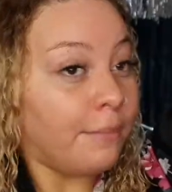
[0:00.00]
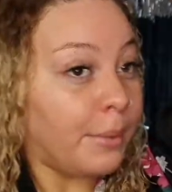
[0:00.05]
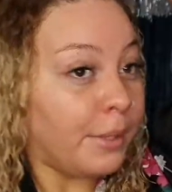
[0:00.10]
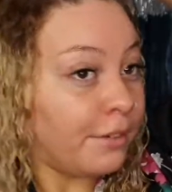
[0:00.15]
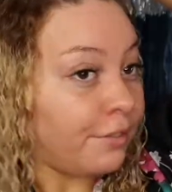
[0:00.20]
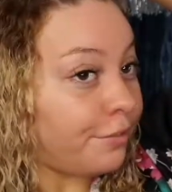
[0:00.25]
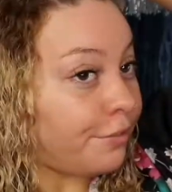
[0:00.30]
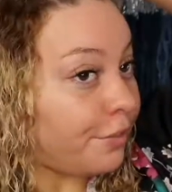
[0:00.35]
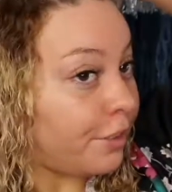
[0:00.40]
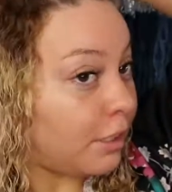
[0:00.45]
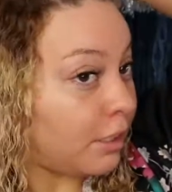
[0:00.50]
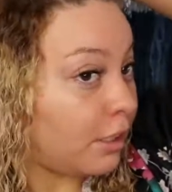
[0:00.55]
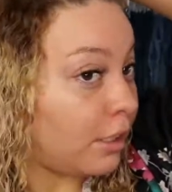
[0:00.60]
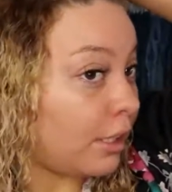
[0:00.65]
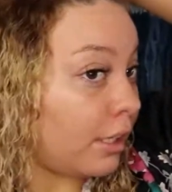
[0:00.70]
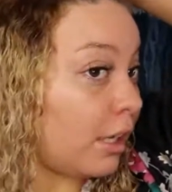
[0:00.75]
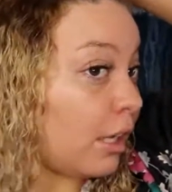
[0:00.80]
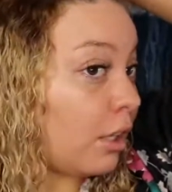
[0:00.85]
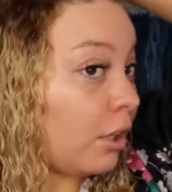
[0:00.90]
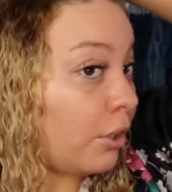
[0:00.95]
been
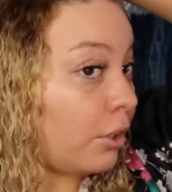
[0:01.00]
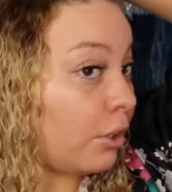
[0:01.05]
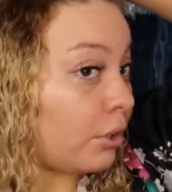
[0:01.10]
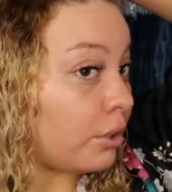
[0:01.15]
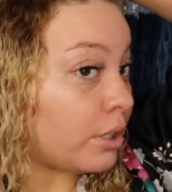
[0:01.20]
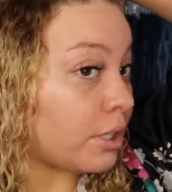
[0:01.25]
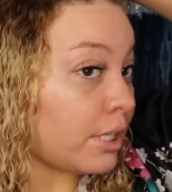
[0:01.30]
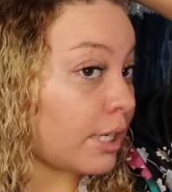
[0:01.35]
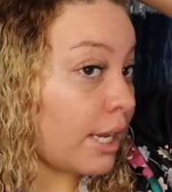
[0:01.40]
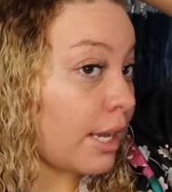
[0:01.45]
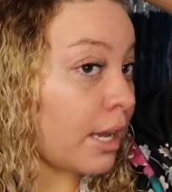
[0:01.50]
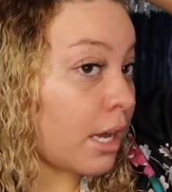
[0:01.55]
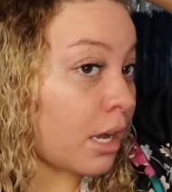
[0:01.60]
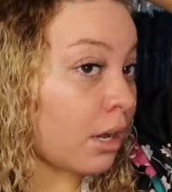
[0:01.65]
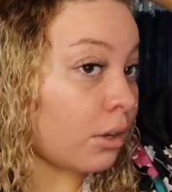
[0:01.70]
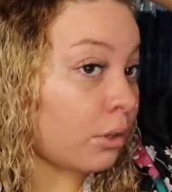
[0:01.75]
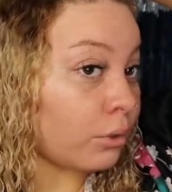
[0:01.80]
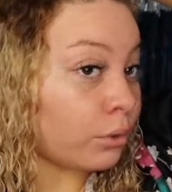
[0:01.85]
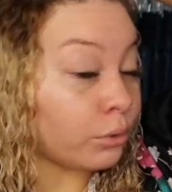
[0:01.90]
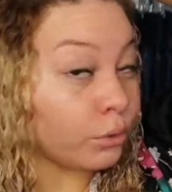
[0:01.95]
feeling a little
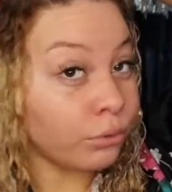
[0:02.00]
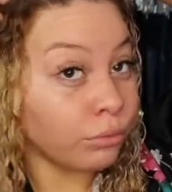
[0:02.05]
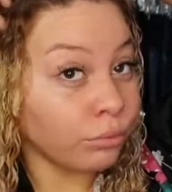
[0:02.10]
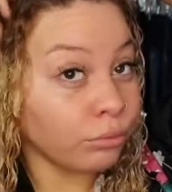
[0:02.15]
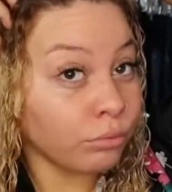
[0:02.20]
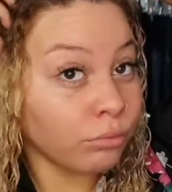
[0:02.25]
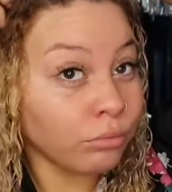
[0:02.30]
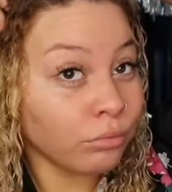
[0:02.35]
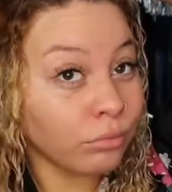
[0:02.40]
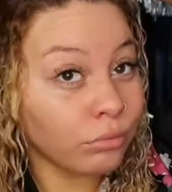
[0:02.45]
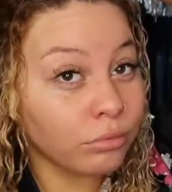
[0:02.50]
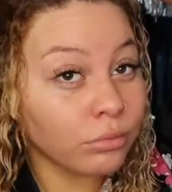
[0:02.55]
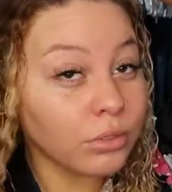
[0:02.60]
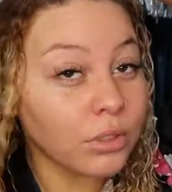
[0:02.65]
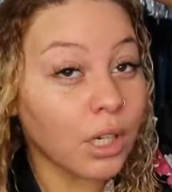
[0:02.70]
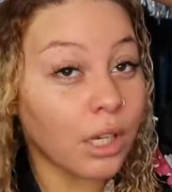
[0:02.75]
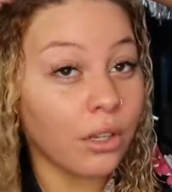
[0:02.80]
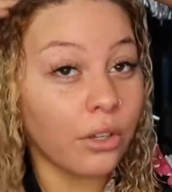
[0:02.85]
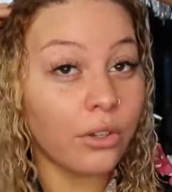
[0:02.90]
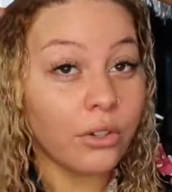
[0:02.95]
down,
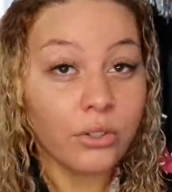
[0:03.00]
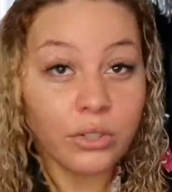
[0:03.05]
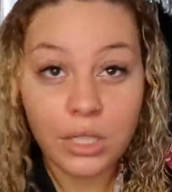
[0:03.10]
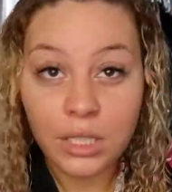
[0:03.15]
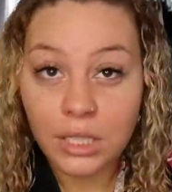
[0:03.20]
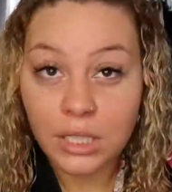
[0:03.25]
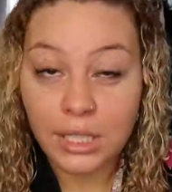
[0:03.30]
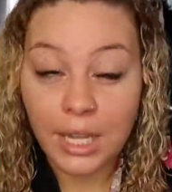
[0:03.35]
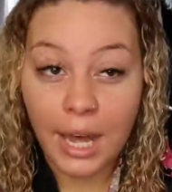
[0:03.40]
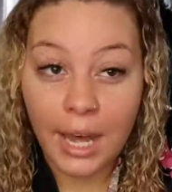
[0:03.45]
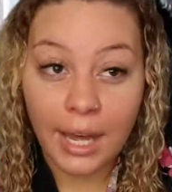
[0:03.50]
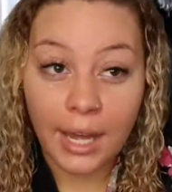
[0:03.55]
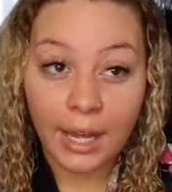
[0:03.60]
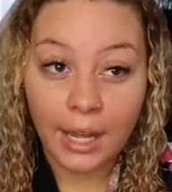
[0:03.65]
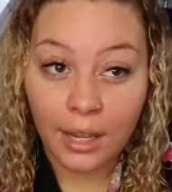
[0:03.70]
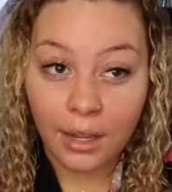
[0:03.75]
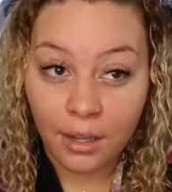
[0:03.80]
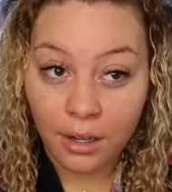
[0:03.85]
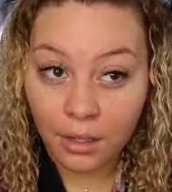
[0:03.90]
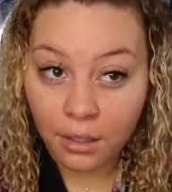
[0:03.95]
a little
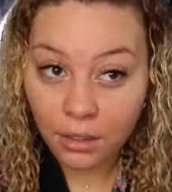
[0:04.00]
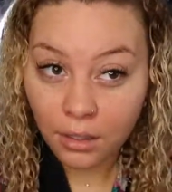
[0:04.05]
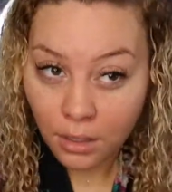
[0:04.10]
sad.